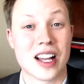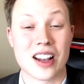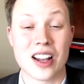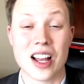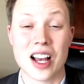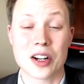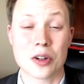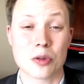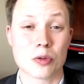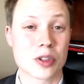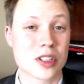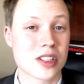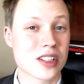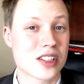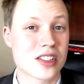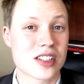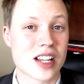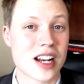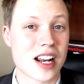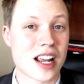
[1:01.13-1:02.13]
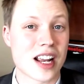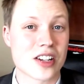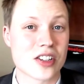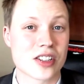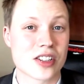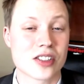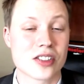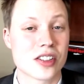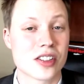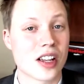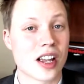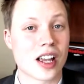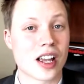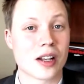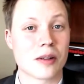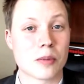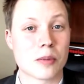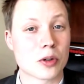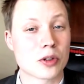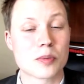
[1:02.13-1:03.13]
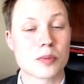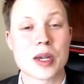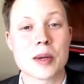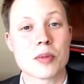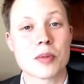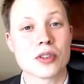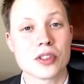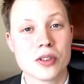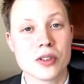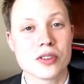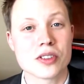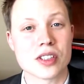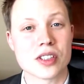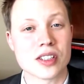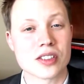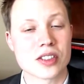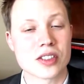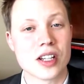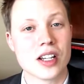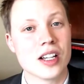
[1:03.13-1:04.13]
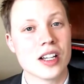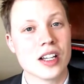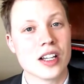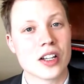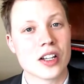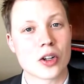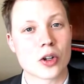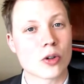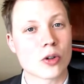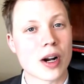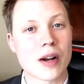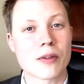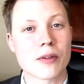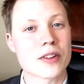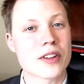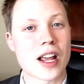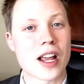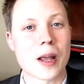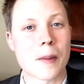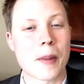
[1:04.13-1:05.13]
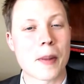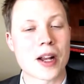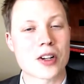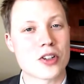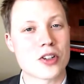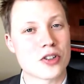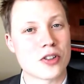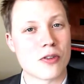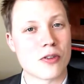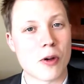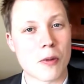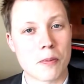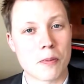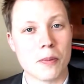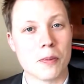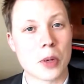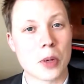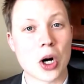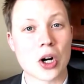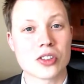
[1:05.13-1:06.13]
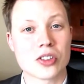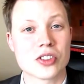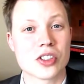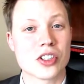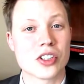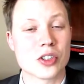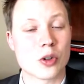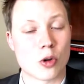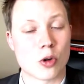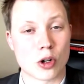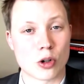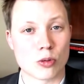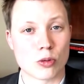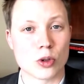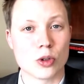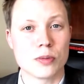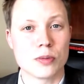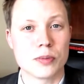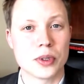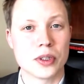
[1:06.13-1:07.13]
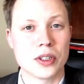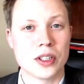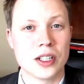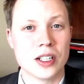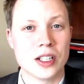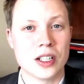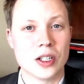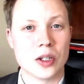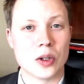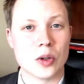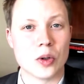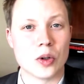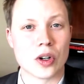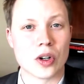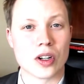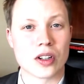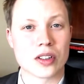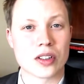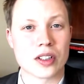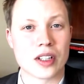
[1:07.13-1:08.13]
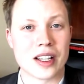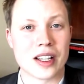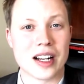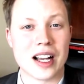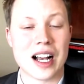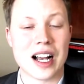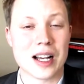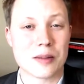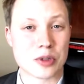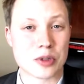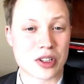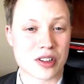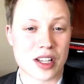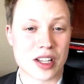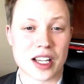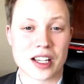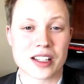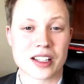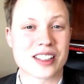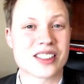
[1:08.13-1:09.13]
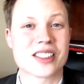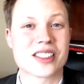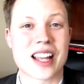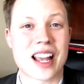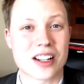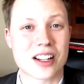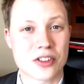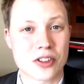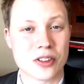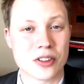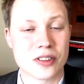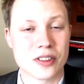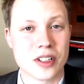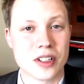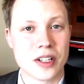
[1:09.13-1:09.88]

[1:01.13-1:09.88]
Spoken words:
A lot of real estate agents and most people use these. They're great for taking pictures of a person or a group or an object like a statue.